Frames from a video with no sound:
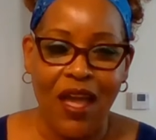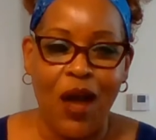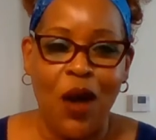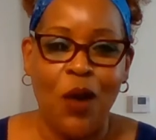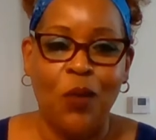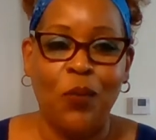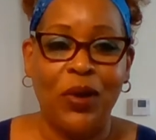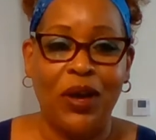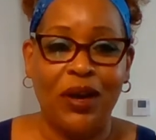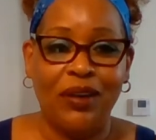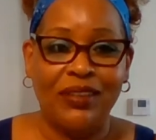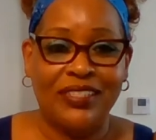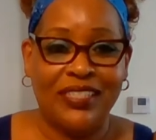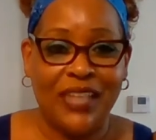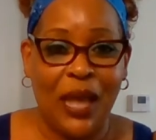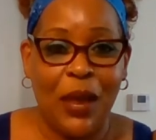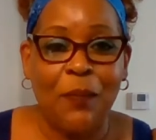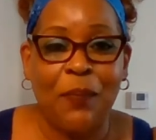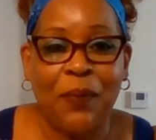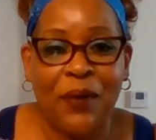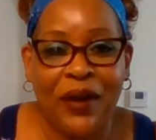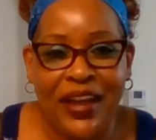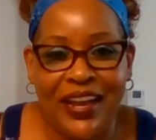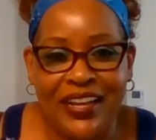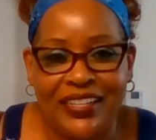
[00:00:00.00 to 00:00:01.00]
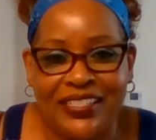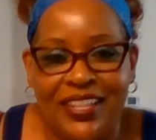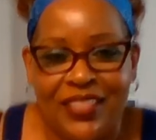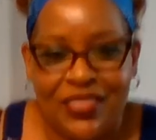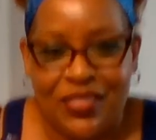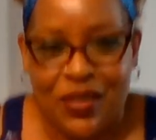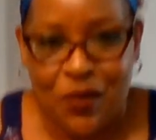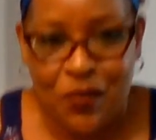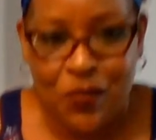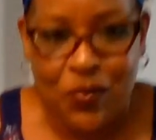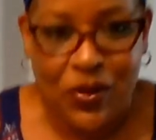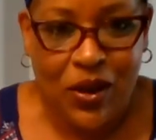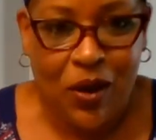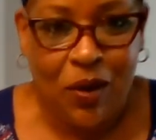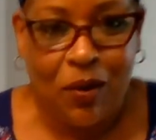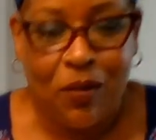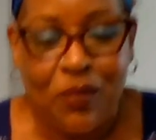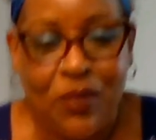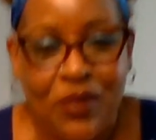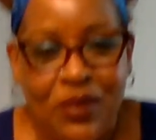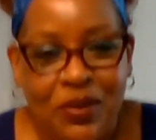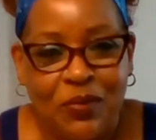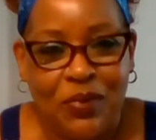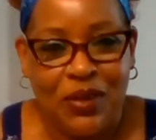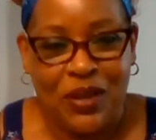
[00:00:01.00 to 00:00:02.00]
we're gonna say prayers and then we're
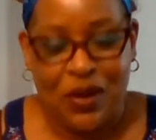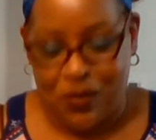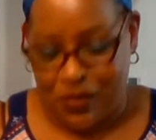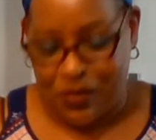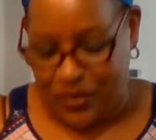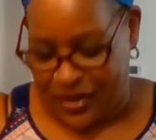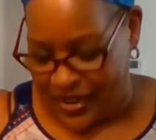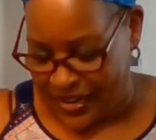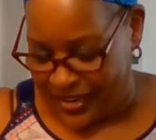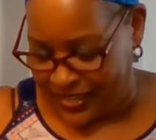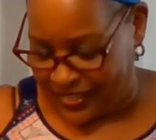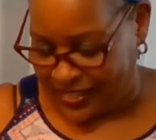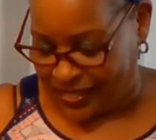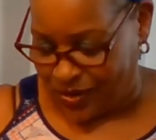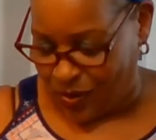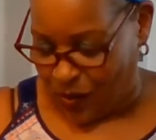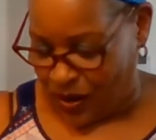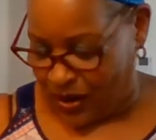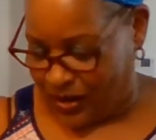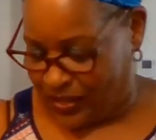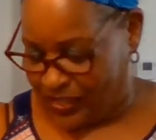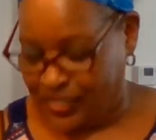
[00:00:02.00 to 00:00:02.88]
gonna get it started.